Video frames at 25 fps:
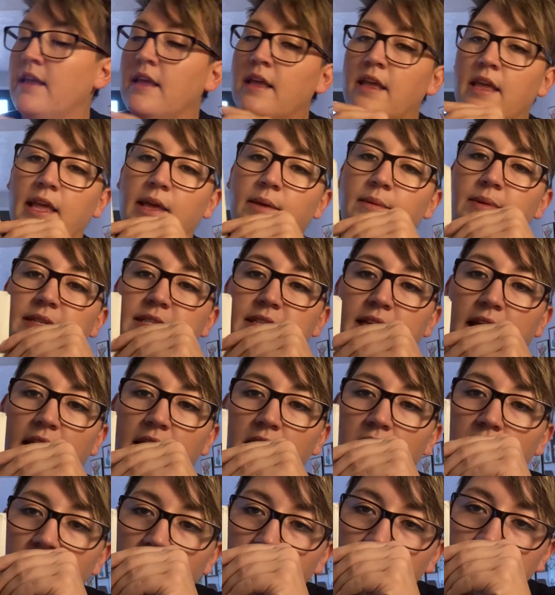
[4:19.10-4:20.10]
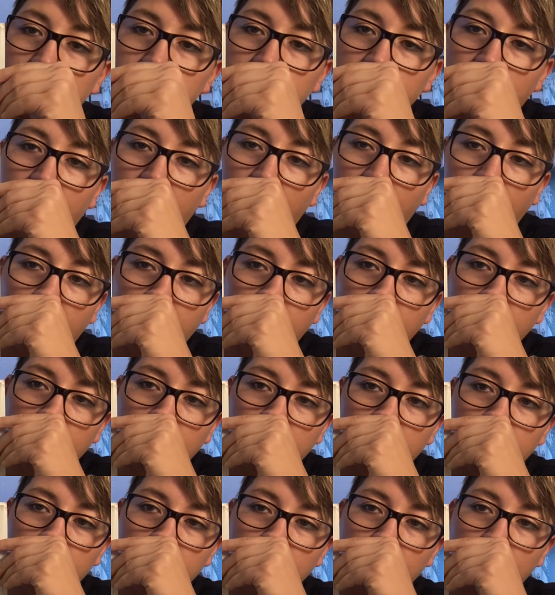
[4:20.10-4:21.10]
It would take all day.
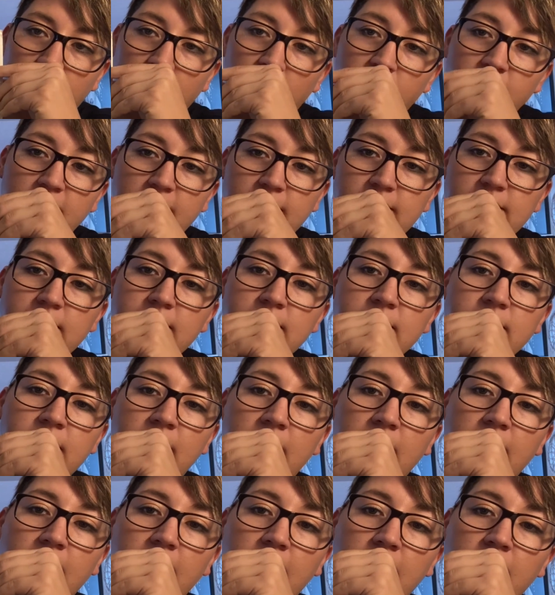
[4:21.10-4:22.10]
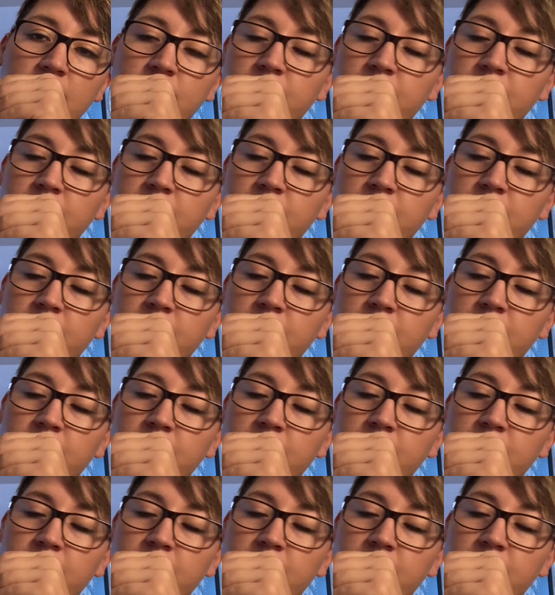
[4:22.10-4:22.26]
Oh, that's silly.